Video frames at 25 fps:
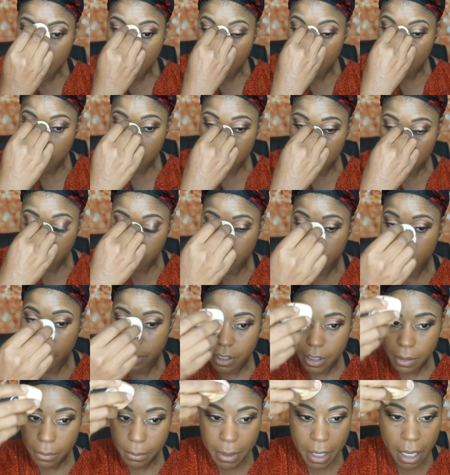a little
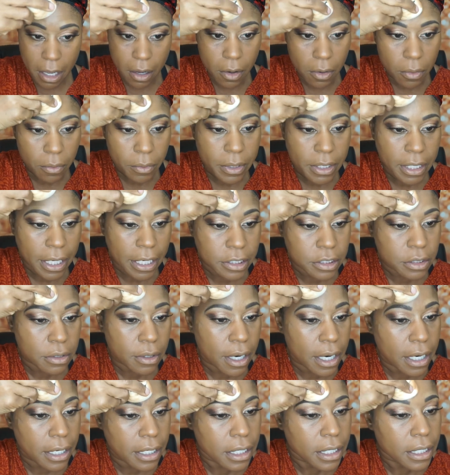worried about when I
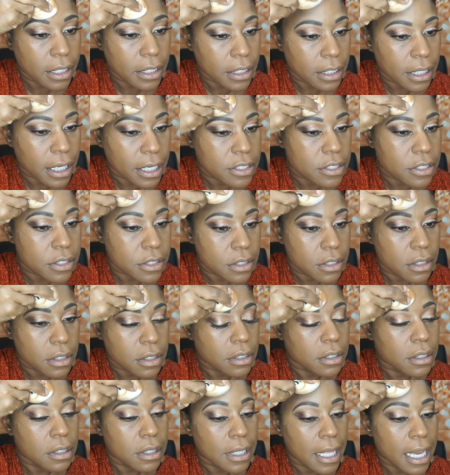tried it
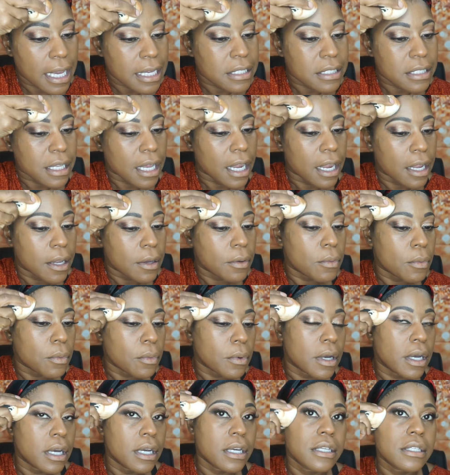last night
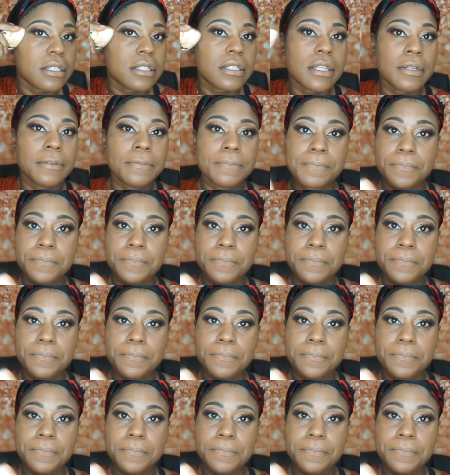was